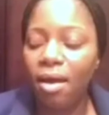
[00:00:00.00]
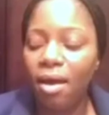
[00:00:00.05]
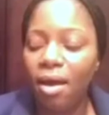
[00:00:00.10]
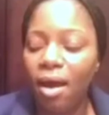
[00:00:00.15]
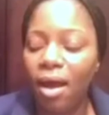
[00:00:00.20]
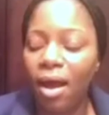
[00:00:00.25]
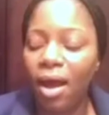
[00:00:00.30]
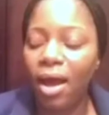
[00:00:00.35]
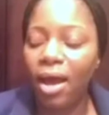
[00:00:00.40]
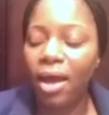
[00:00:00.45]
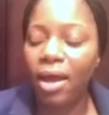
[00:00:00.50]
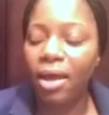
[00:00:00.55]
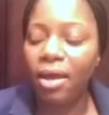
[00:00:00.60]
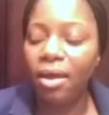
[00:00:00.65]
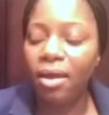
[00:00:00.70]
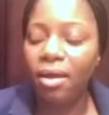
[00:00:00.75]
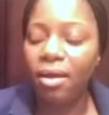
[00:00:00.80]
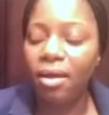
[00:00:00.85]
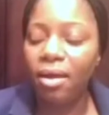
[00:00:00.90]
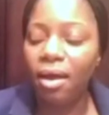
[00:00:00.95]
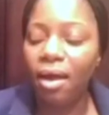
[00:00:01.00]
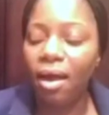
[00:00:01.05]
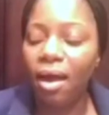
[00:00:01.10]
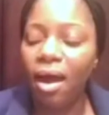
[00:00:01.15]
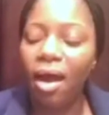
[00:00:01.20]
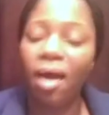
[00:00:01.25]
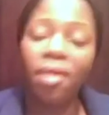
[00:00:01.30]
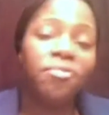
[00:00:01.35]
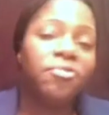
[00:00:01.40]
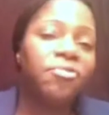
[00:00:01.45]
I
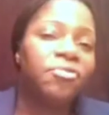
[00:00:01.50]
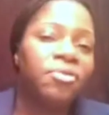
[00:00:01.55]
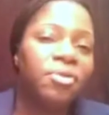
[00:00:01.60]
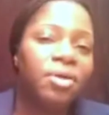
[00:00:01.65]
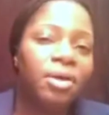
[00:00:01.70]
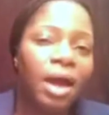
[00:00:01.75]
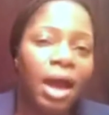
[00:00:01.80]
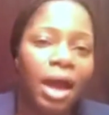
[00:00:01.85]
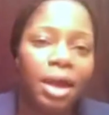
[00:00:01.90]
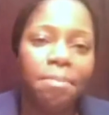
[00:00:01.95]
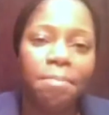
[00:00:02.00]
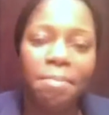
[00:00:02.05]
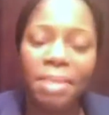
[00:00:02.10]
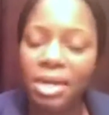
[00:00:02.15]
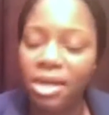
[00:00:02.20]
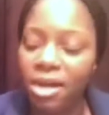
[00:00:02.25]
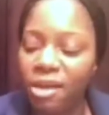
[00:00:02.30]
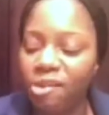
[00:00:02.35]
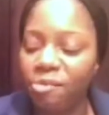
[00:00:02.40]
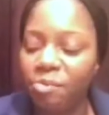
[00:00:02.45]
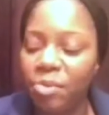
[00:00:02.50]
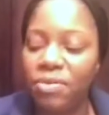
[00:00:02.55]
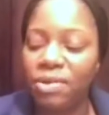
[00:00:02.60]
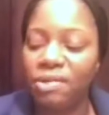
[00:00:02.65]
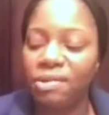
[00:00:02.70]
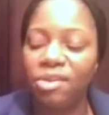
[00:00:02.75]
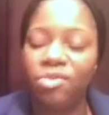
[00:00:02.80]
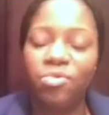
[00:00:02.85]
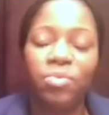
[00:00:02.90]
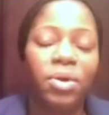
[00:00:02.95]
have had many
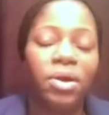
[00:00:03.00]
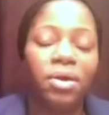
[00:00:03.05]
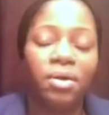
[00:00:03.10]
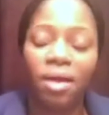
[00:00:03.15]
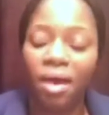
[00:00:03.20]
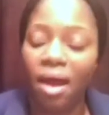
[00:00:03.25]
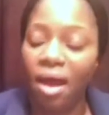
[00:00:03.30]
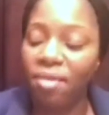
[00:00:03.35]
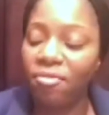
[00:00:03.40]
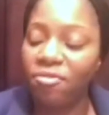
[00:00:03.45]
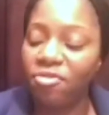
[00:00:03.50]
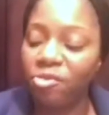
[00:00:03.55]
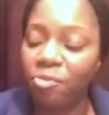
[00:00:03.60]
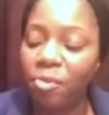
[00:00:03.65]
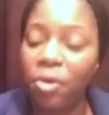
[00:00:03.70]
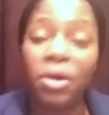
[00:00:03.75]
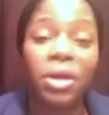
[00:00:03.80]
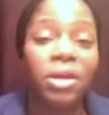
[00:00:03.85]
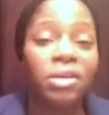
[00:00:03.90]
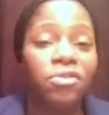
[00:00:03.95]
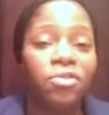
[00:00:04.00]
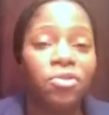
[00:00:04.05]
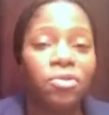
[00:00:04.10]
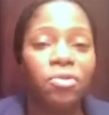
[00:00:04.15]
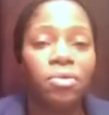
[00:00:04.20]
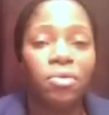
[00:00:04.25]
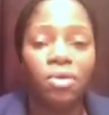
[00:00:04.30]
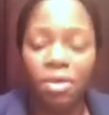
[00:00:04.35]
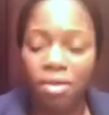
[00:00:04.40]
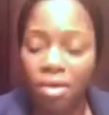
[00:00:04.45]
experiences where I've spoken
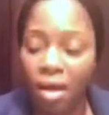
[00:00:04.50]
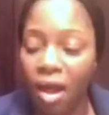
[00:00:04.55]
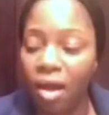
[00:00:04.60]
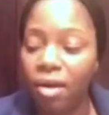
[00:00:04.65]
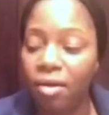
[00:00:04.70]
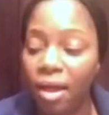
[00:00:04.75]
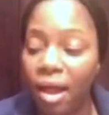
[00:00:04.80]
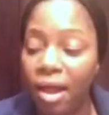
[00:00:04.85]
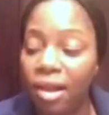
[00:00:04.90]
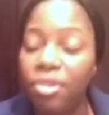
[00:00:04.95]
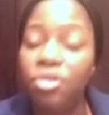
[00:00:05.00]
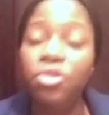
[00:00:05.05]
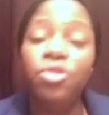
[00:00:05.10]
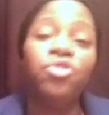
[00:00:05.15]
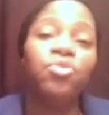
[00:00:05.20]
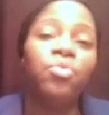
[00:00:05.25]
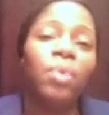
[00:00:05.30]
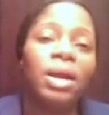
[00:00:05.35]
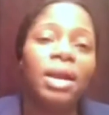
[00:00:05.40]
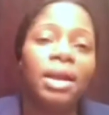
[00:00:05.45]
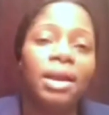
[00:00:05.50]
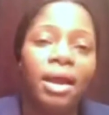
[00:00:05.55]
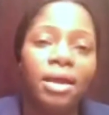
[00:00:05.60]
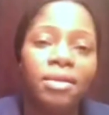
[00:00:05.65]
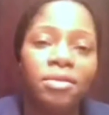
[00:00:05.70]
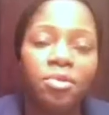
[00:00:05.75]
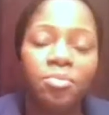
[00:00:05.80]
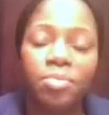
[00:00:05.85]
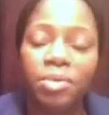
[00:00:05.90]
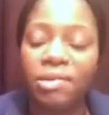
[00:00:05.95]
to, I'll use one
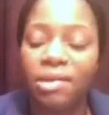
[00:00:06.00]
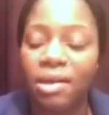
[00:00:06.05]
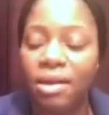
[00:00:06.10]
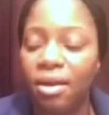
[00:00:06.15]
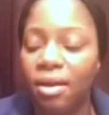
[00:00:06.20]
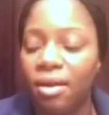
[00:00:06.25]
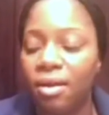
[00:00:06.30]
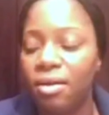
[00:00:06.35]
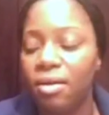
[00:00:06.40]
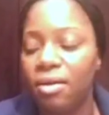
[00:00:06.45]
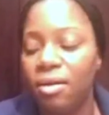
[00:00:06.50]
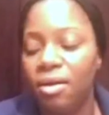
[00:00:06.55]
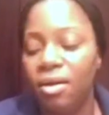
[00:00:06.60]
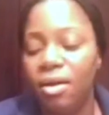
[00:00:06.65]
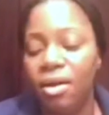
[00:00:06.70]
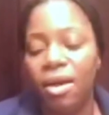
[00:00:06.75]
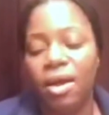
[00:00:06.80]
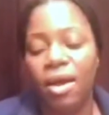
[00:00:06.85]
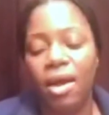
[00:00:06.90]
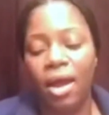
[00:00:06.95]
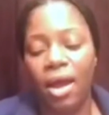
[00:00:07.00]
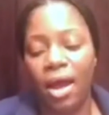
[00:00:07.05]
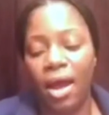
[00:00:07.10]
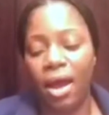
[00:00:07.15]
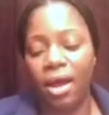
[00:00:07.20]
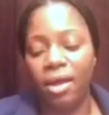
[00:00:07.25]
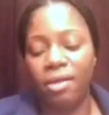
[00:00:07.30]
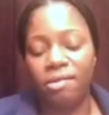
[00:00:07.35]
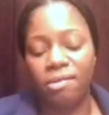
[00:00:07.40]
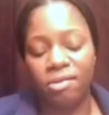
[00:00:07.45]
client in particular,
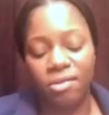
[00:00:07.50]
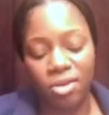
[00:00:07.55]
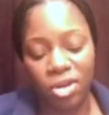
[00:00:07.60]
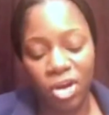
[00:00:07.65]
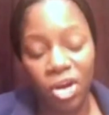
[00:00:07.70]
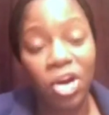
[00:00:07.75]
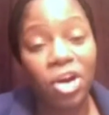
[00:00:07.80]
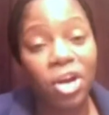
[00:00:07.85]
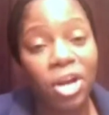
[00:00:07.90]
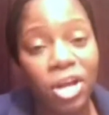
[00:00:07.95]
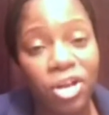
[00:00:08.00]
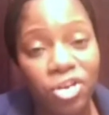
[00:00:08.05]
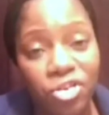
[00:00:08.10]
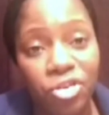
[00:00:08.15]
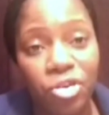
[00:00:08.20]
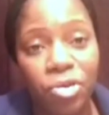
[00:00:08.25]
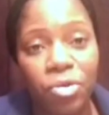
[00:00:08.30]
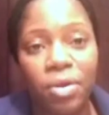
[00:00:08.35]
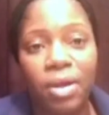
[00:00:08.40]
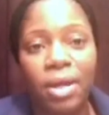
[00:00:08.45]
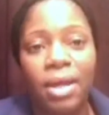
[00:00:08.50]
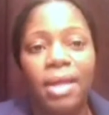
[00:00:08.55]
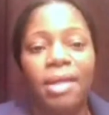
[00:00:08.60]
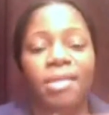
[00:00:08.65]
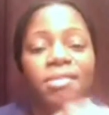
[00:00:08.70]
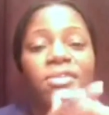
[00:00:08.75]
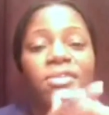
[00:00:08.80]
and her issue is the